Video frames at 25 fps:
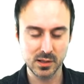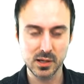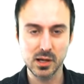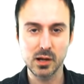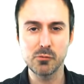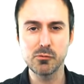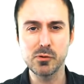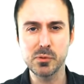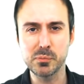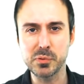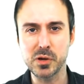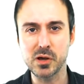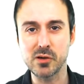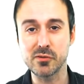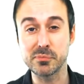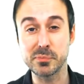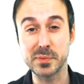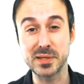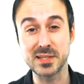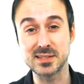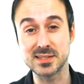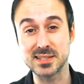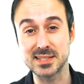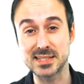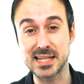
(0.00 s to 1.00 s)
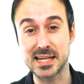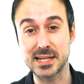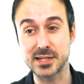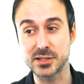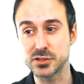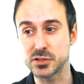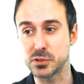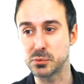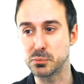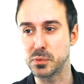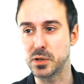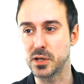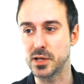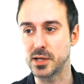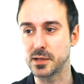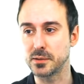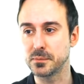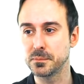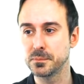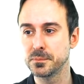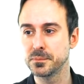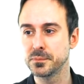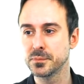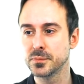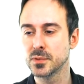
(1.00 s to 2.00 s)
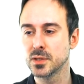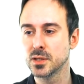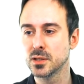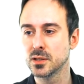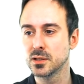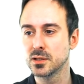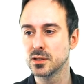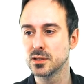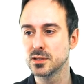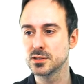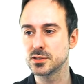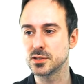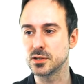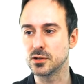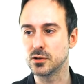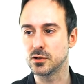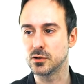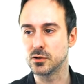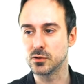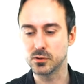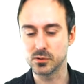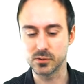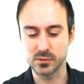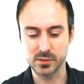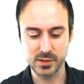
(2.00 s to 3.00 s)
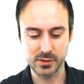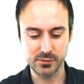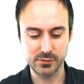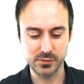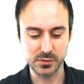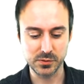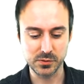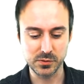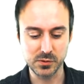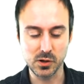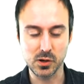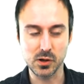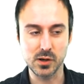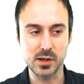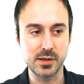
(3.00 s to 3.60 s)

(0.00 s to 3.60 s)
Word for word: A ripoff means it takes your money. So if you call,